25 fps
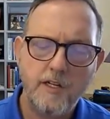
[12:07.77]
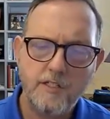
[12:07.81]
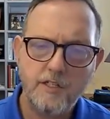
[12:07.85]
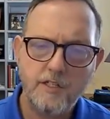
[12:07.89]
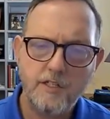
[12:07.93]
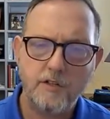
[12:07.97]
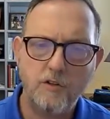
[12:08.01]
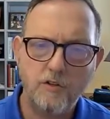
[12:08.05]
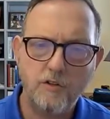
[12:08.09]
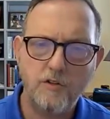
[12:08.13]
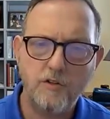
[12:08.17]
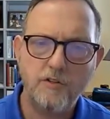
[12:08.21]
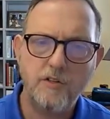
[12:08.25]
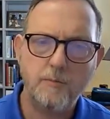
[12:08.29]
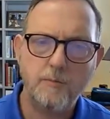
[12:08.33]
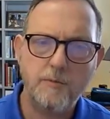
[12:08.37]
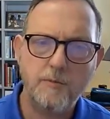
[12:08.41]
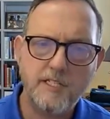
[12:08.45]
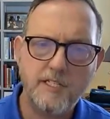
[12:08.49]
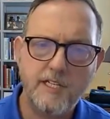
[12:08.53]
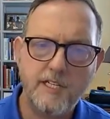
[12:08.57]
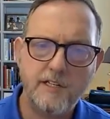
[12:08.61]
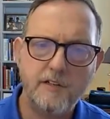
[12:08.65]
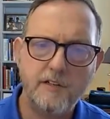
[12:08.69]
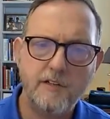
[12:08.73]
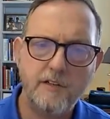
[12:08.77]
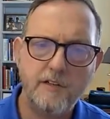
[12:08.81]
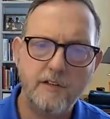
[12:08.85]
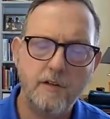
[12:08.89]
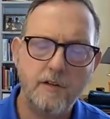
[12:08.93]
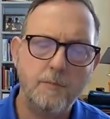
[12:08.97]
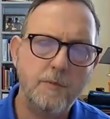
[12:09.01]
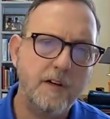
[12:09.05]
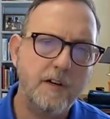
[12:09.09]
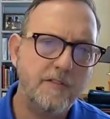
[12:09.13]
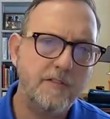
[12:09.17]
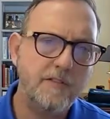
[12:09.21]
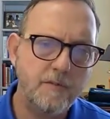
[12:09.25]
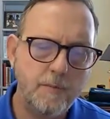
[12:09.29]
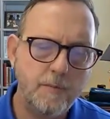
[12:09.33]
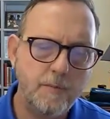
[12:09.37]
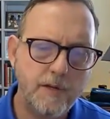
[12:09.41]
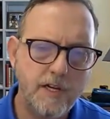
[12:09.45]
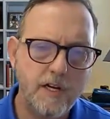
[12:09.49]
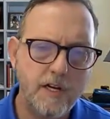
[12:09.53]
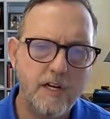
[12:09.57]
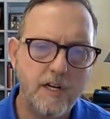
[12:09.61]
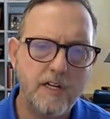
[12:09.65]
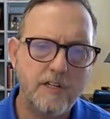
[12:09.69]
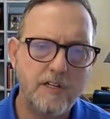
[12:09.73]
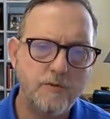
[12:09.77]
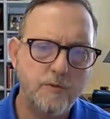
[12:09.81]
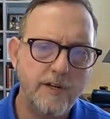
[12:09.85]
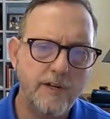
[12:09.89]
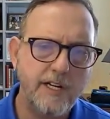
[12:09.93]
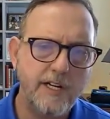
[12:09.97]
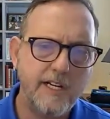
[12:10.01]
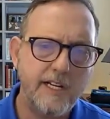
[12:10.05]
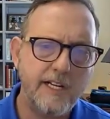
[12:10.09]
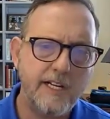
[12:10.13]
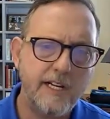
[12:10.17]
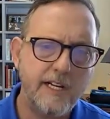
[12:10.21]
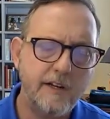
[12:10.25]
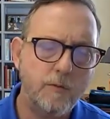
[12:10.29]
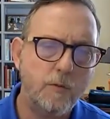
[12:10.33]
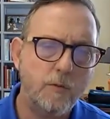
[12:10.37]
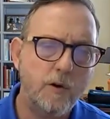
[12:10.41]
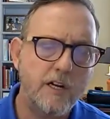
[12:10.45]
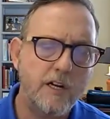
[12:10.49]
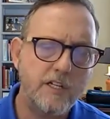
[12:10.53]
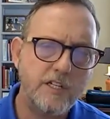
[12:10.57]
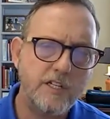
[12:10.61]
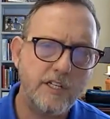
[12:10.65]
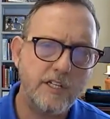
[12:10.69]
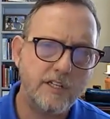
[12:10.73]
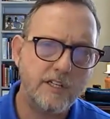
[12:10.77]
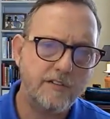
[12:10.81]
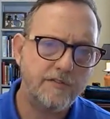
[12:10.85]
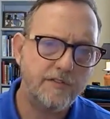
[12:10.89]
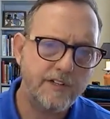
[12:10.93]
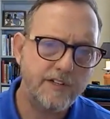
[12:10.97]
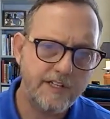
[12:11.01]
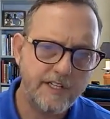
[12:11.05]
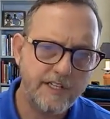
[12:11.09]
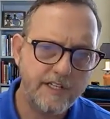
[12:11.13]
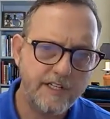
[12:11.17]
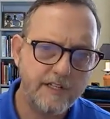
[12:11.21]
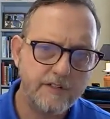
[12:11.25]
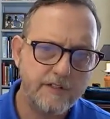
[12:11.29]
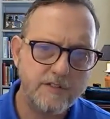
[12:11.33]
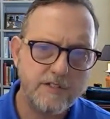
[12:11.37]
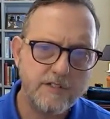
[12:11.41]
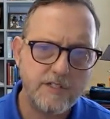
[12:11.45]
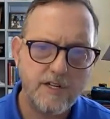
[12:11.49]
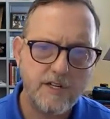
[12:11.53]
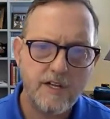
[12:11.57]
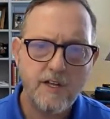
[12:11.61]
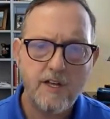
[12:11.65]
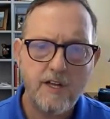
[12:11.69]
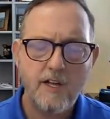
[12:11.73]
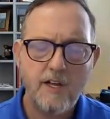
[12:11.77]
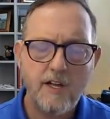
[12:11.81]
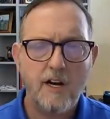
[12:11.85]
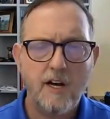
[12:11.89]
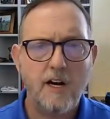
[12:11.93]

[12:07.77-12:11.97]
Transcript: to learn the material above and beyond reading and watching the videos.